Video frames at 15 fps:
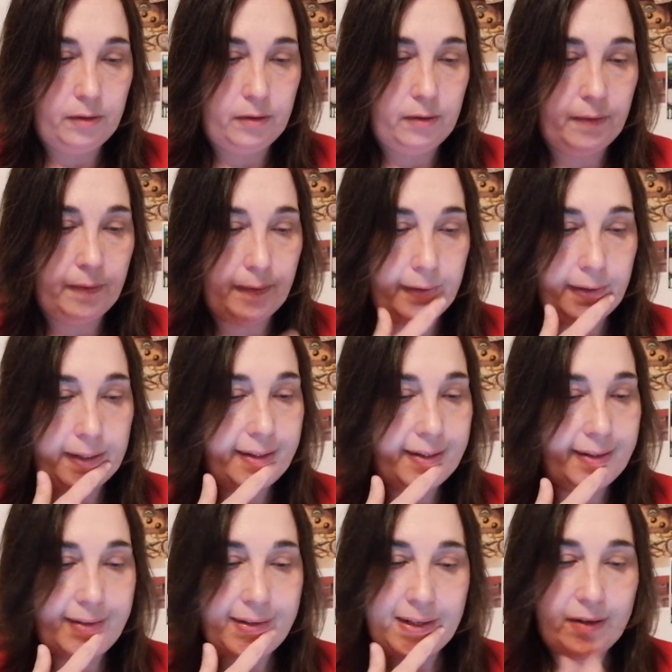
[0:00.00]
uh, let's
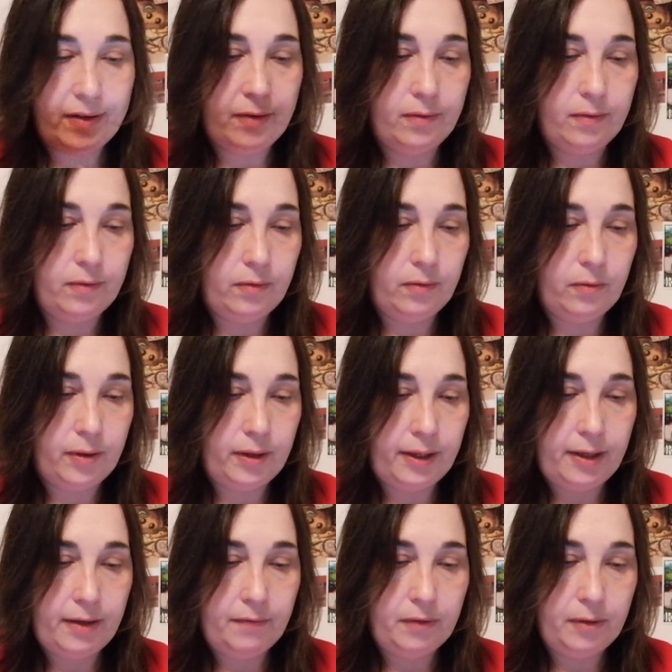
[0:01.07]
see. Do I
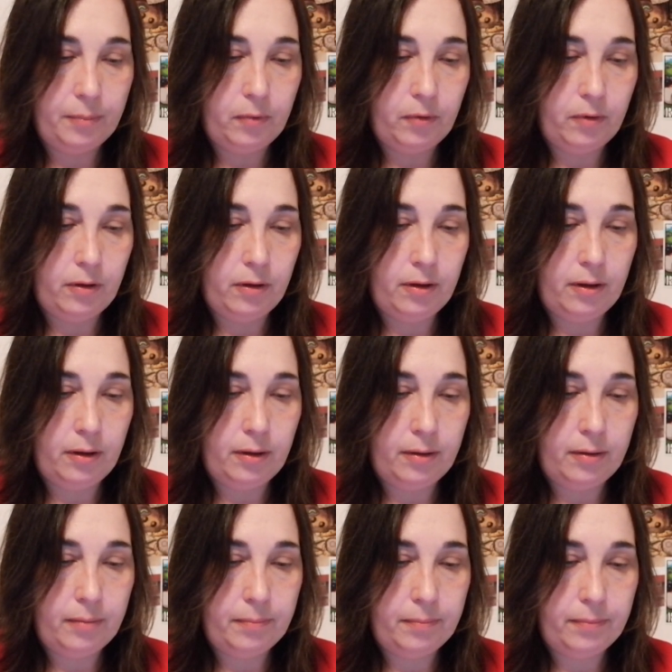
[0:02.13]
have them
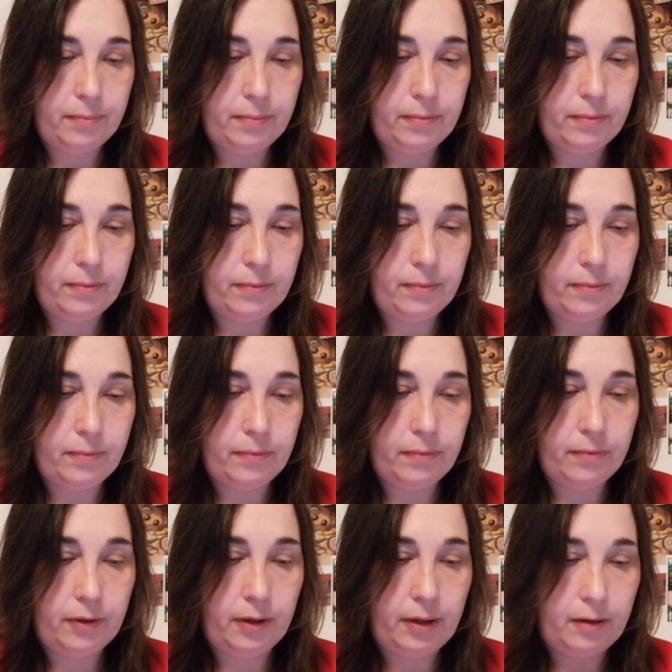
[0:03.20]
up?
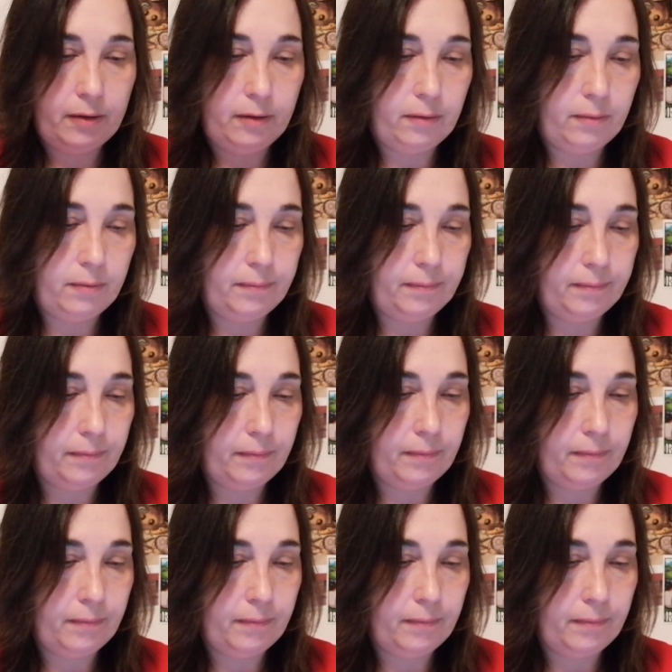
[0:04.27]
Killed them.